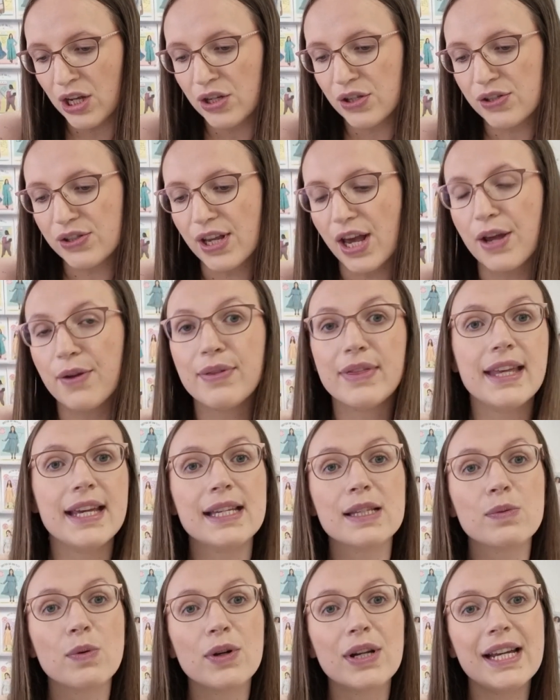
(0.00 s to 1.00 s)
So
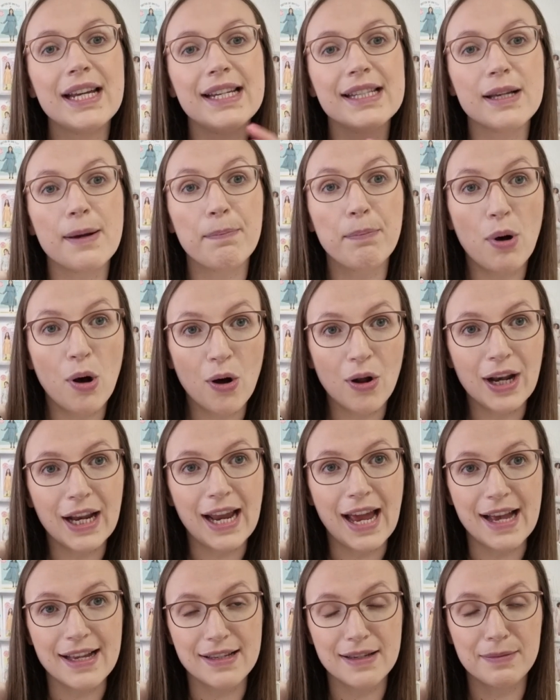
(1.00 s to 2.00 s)
this one is a
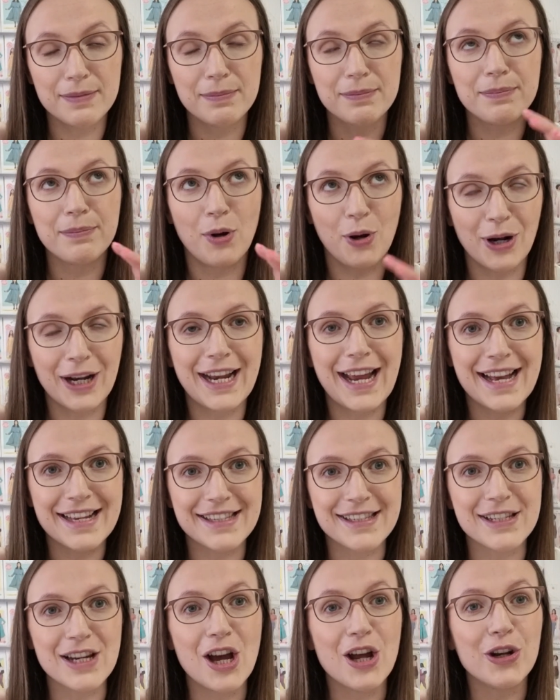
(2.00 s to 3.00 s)

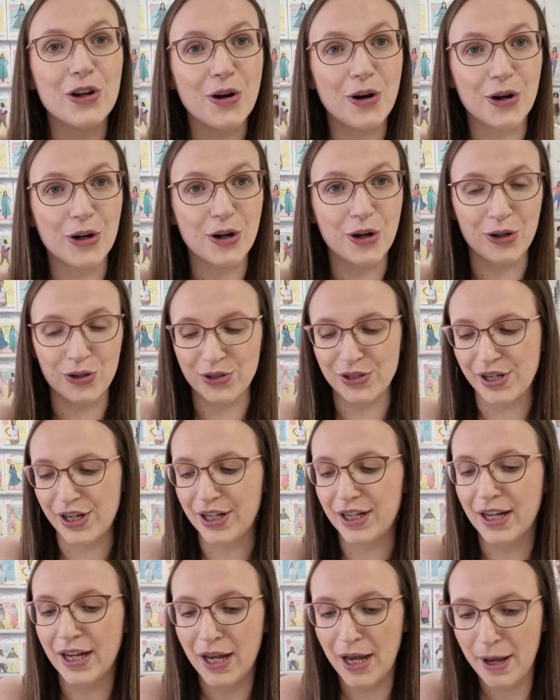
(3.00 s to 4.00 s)
polyester, not a
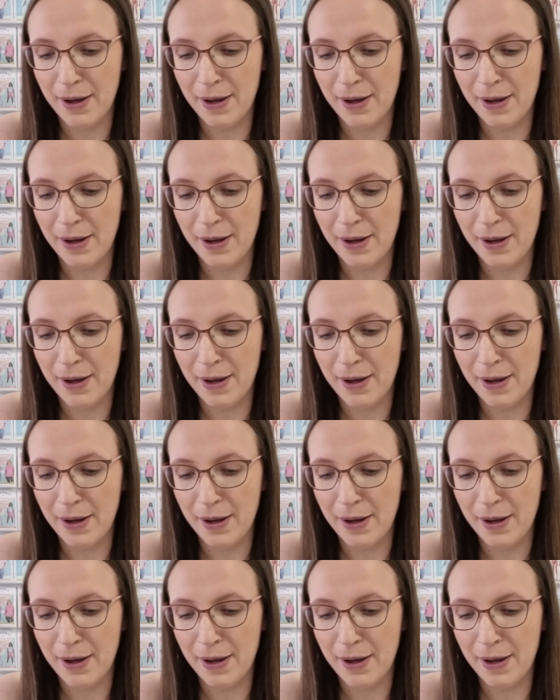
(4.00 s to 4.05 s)
cotton,